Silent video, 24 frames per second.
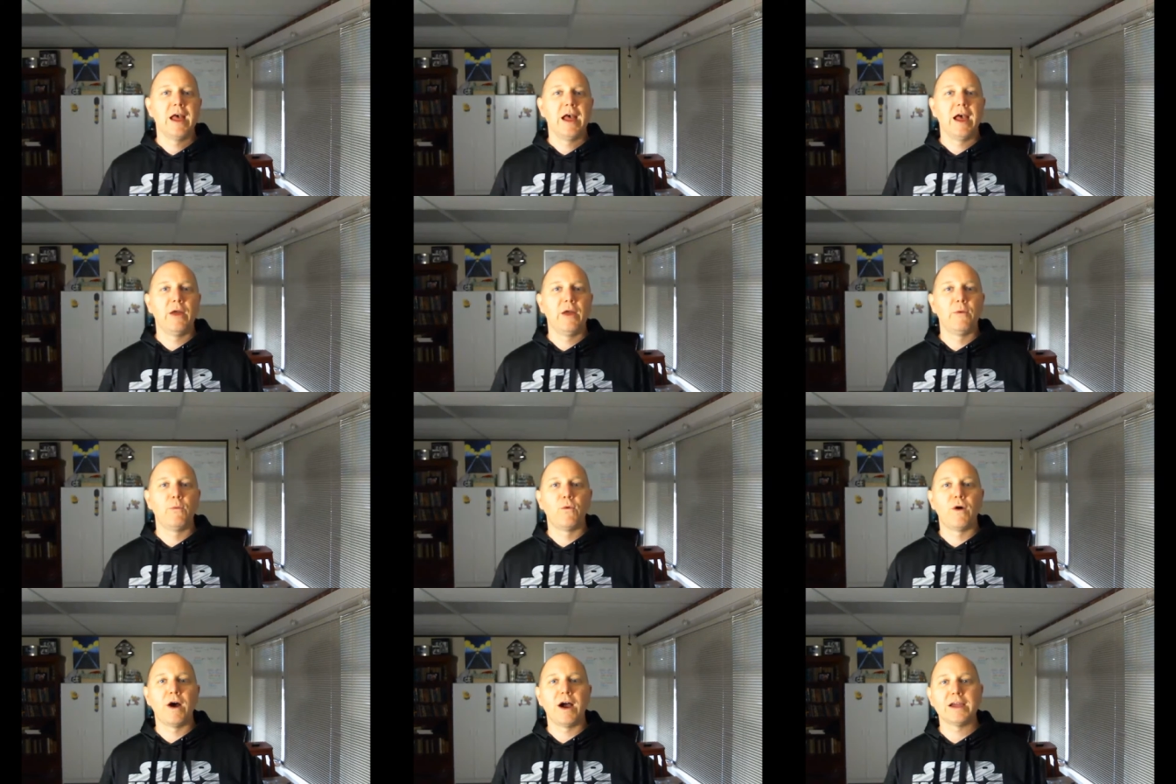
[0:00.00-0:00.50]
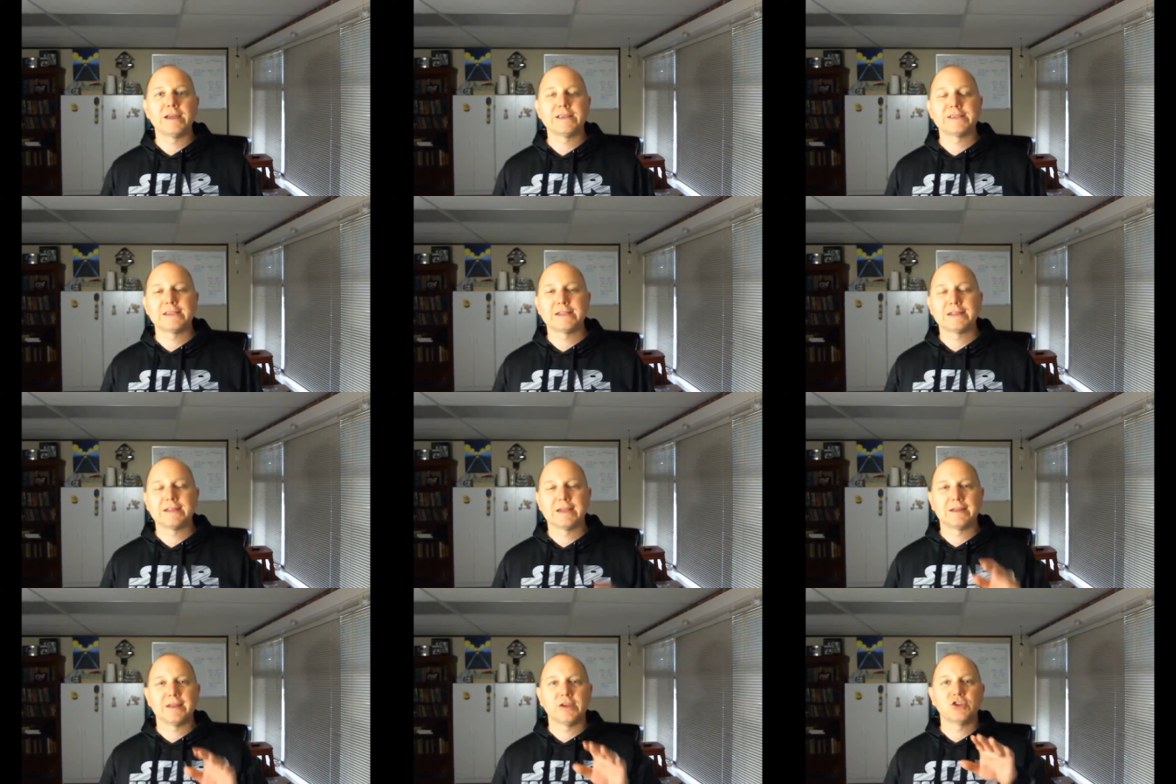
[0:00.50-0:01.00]
And why is
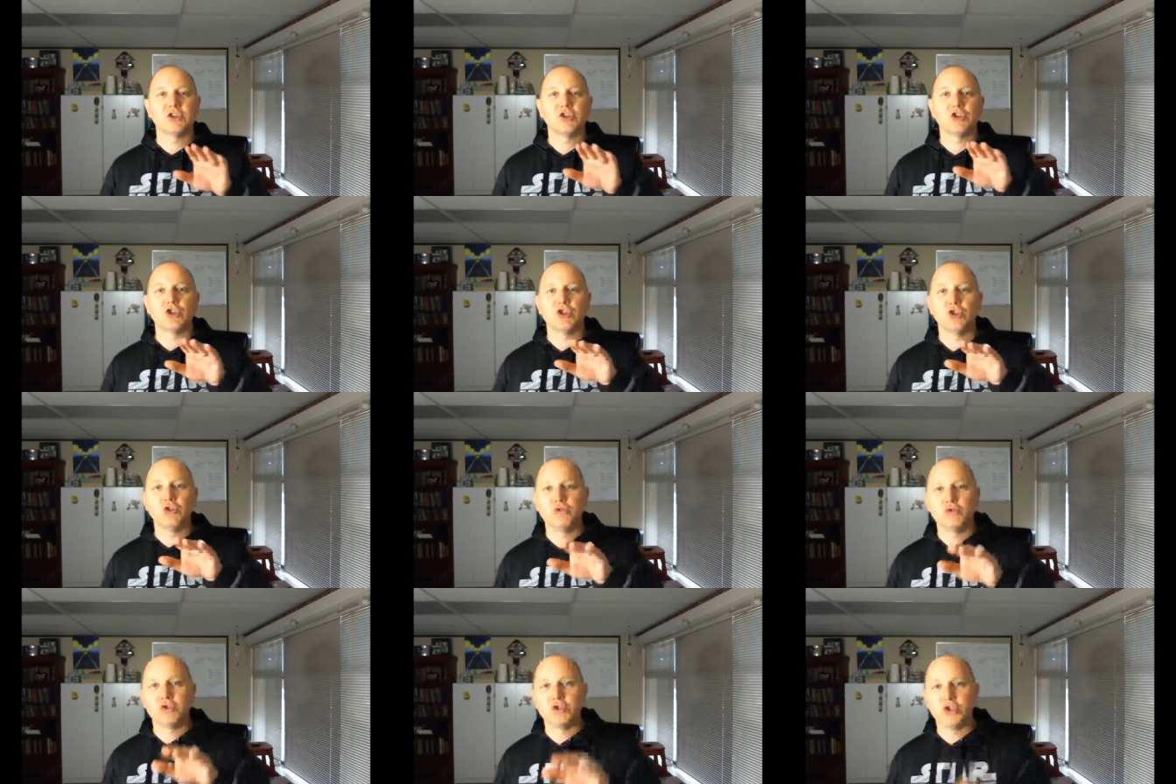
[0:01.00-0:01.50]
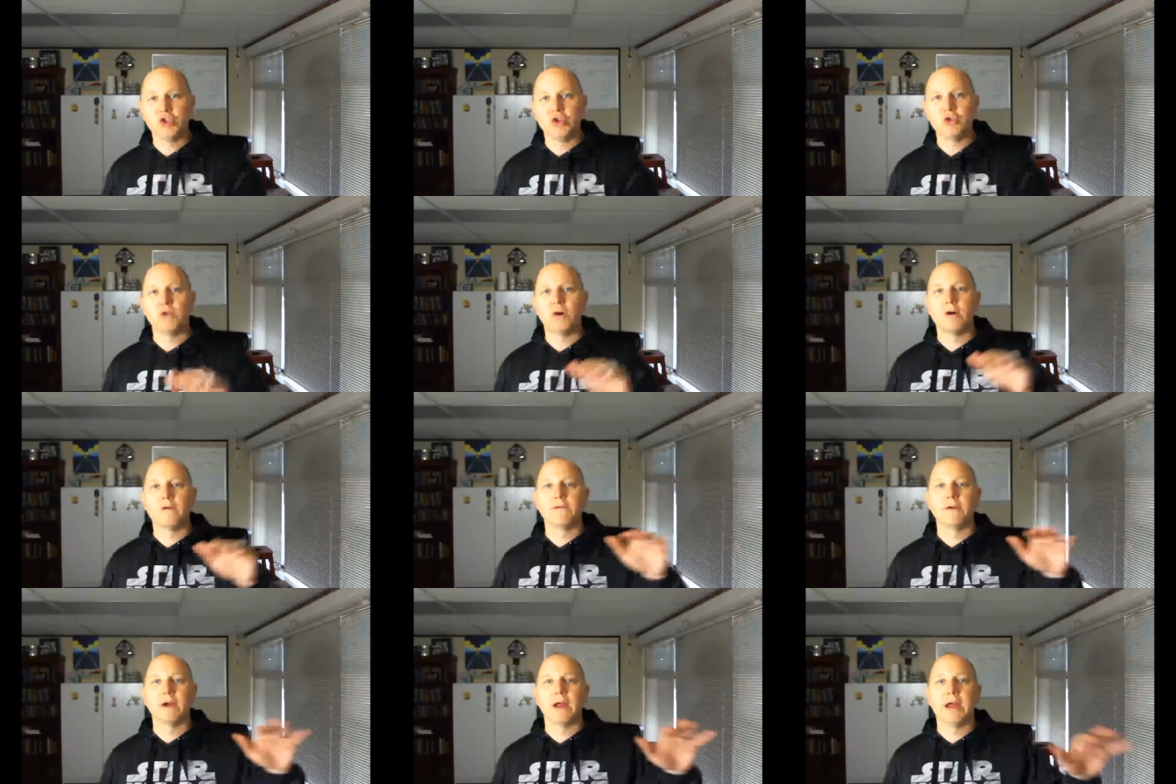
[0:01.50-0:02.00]
it that they should choose
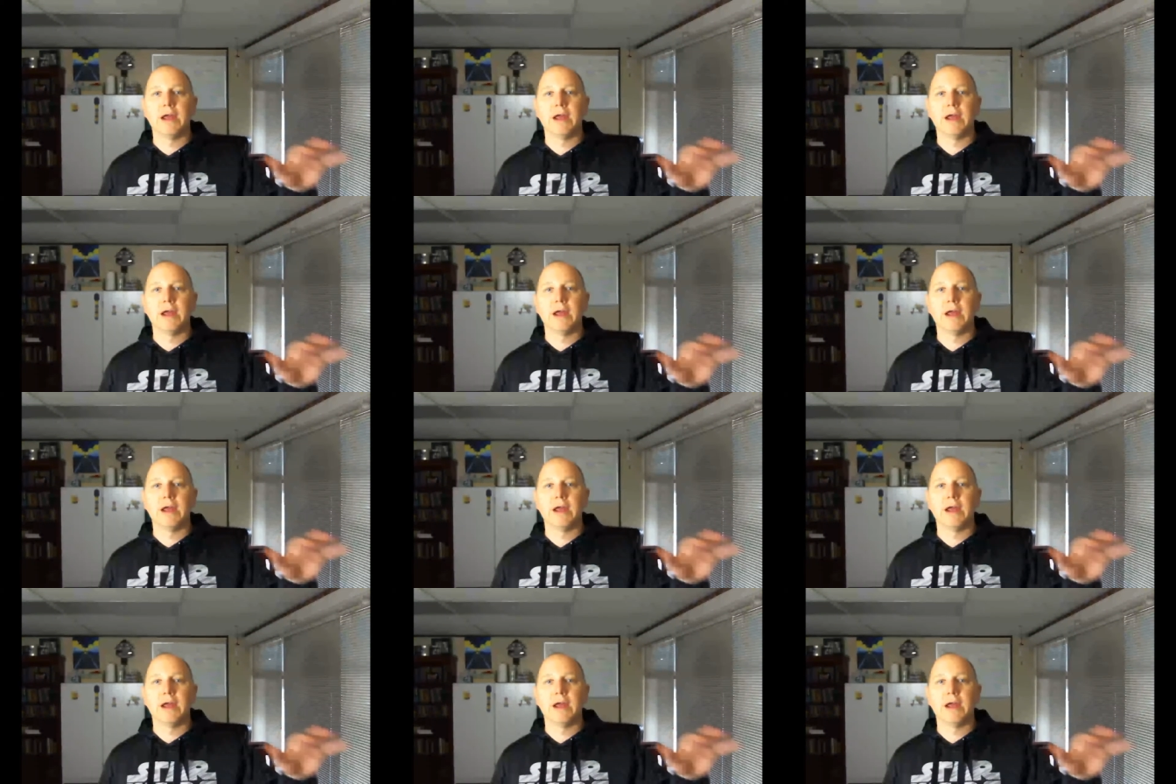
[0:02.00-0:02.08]
you over